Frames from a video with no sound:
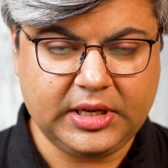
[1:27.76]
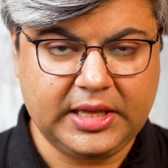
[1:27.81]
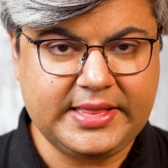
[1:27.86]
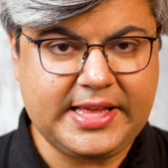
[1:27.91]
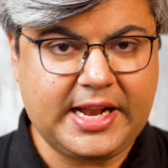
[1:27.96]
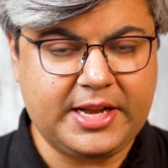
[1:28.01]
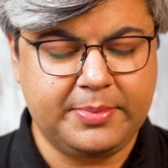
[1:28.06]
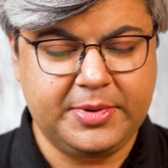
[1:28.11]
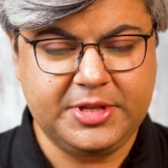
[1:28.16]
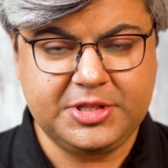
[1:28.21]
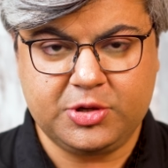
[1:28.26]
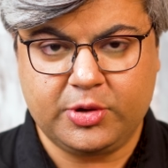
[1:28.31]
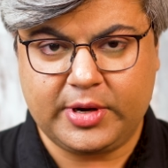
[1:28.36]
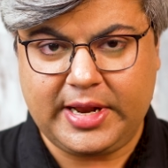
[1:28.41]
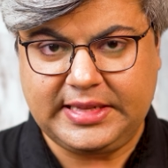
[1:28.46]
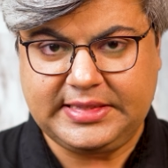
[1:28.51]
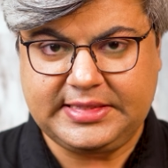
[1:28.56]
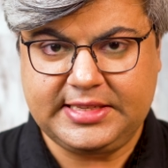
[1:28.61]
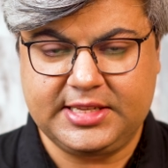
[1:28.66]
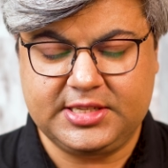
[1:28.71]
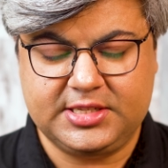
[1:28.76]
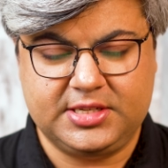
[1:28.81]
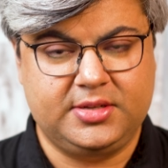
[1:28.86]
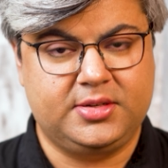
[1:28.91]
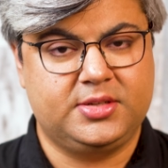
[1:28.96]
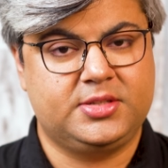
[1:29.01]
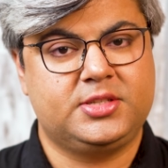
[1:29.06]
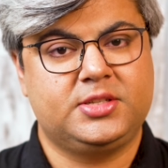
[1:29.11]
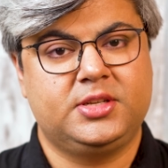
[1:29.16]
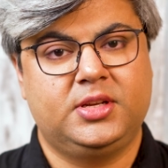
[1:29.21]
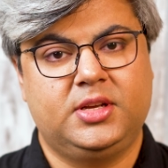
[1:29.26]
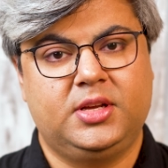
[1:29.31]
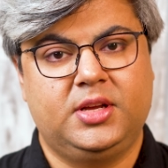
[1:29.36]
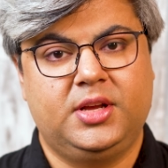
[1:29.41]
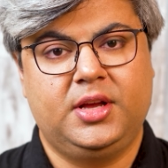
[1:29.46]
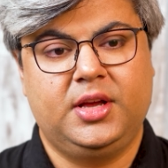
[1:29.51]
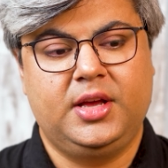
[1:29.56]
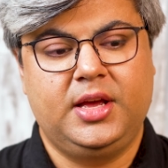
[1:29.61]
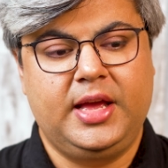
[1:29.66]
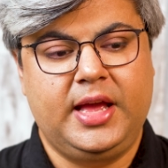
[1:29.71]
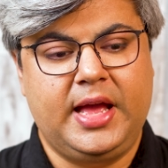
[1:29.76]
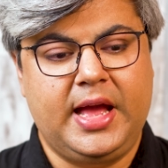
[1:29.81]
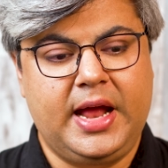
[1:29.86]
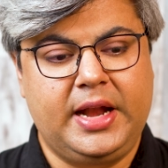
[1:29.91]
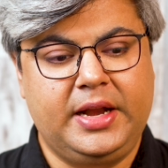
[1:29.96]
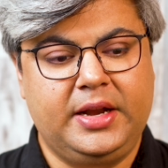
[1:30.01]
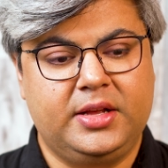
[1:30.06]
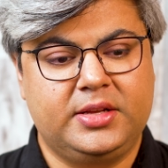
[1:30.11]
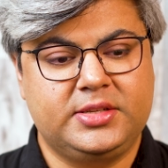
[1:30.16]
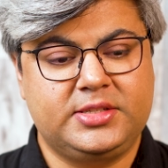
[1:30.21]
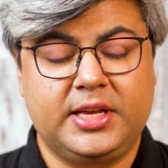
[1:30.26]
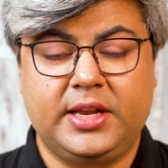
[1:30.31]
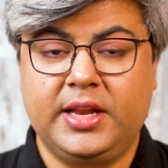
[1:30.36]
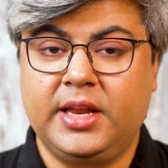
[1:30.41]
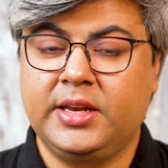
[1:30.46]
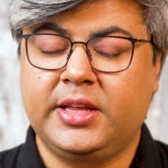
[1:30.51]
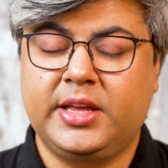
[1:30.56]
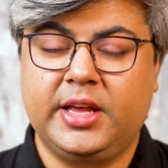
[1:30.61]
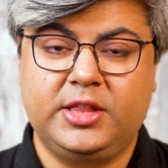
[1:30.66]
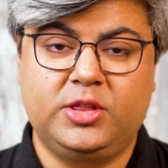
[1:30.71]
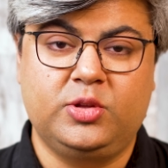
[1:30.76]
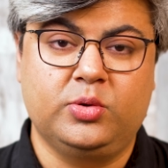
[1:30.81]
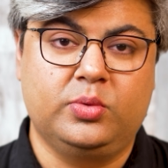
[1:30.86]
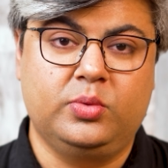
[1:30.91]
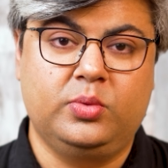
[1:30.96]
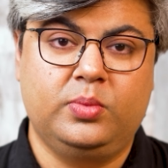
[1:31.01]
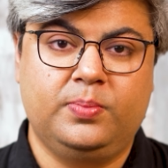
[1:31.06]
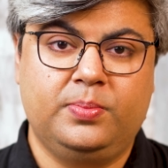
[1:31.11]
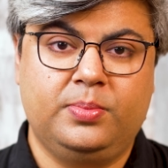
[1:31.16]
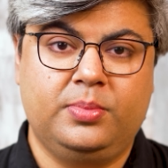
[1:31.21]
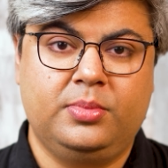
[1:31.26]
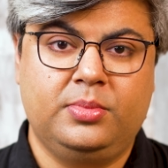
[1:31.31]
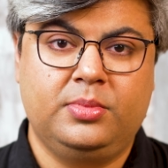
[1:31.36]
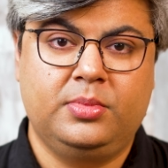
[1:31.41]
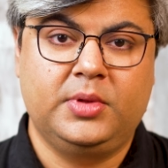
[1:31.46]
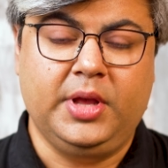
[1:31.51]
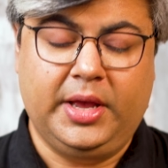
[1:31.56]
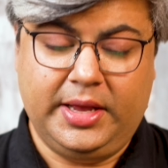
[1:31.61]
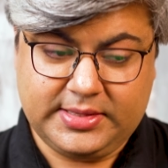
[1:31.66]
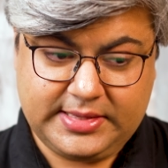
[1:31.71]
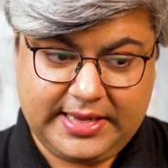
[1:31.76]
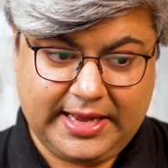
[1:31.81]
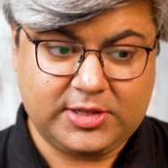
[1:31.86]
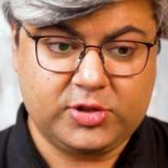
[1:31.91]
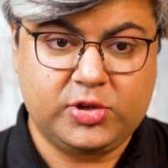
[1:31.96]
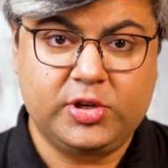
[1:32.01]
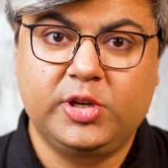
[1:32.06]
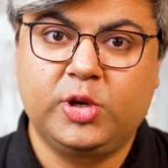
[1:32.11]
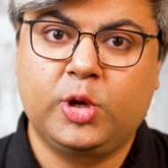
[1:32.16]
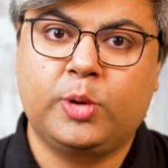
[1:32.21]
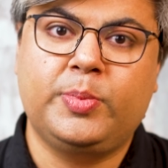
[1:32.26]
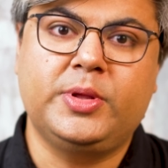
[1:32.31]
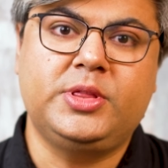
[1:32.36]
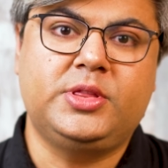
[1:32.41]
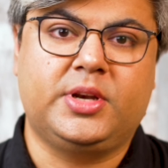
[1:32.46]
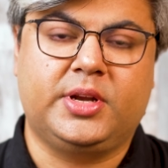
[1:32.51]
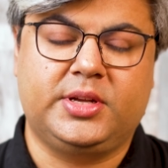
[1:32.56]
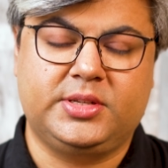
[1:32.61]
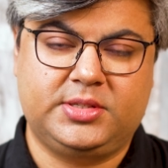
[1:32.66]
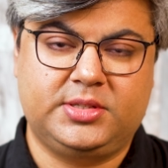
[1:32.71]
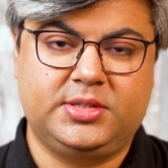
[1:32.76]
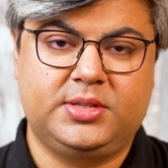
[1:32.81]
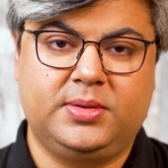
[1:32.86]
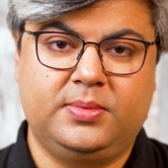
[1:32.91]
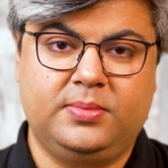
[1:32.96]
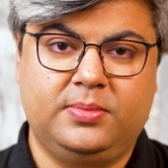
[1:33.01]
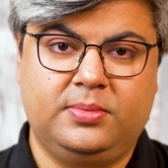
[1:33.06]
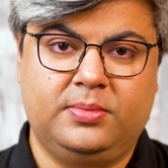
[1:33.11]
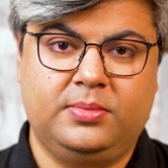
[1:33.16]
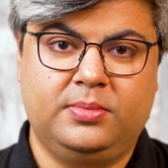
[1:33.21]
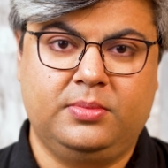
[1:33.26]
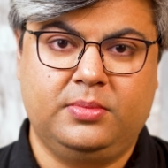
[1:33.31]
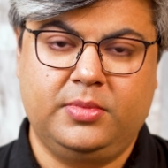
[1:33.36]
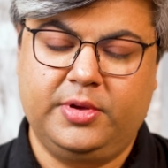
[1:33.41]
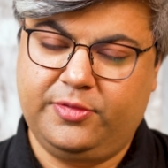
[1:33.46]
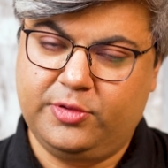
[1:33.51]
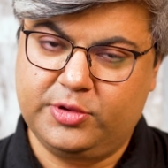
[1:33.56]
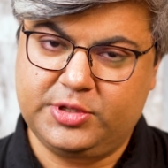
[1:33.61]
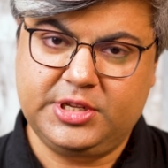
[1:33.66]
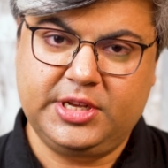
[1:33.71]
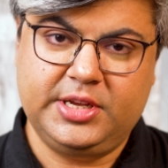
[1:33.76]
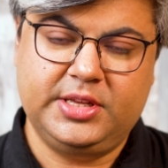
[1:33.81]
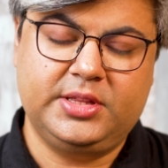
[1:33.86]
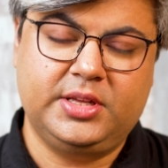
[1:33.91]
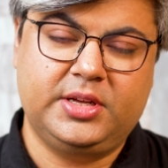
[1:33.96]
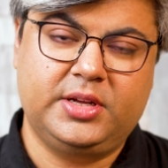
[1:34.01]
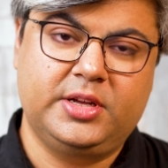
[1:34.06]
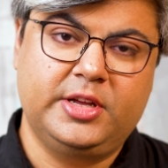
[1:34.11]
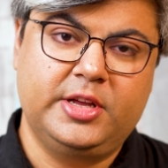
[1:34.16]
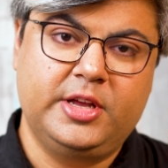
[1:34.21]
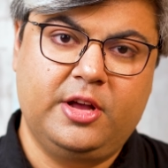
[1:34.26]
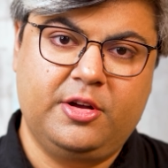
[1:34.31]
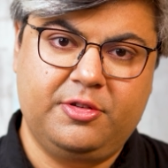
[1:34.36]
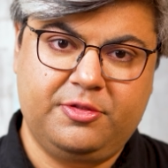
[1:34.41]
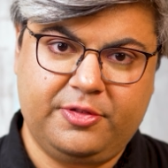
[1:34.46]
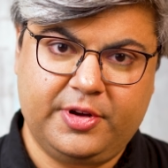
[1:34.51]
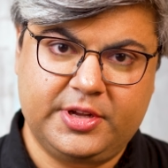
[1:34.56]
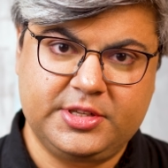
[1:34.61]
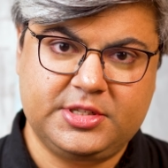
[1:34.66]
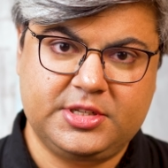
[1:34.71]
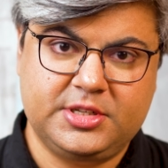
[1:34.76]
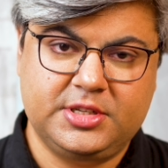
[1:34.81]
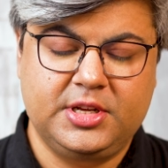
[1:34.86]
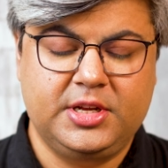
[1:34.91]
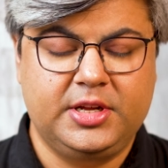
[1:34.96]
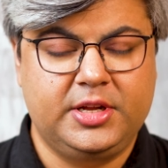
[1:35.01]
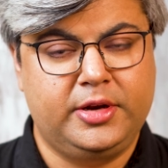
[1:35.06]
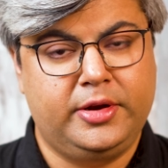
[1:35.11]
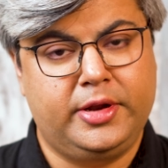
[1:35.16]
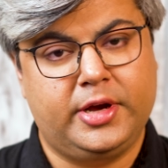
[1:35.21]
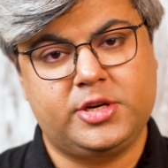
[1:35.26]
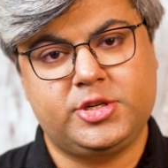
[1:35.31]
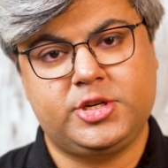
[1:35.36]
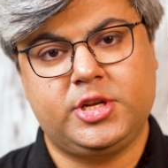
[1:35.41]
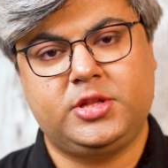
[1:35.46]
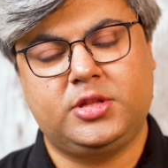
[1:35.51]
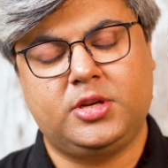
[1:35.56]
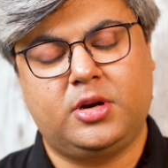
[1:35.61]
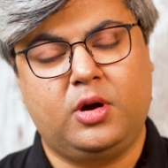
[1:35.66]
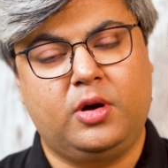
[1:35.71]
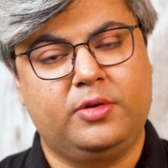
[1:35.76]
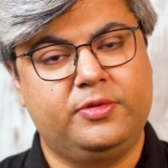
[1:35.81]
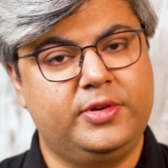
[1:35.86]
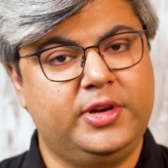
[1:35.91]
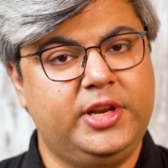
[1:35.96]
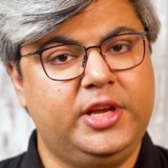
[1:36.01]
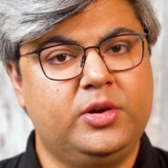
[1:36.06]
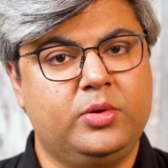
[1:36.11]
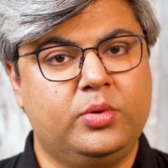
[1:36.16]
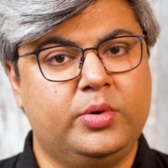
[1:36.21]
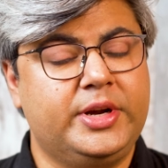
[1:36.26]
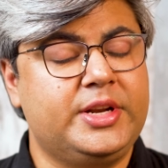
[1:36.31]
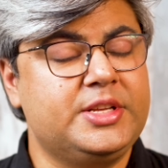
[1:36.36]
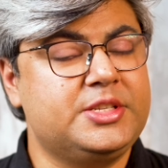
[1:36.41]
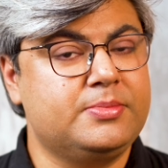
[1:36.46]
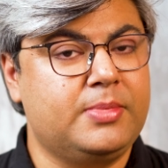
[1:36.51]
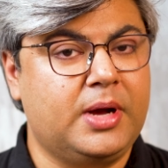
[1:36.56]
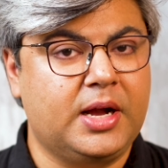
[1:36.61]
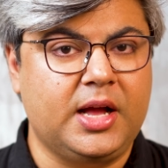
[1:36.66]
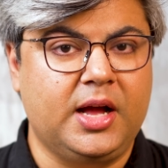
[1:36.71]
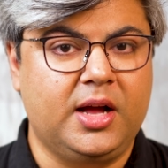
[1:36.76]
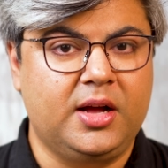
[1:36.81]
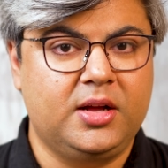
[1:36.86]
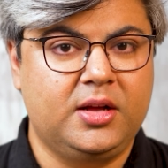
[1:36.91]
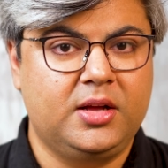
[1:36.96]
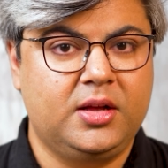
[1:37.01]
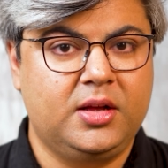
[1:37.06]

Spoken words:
That means your ancestors. And Sun and Ketu is actually your Pitras. If you see the first nakshatra of Leo, it is Magha.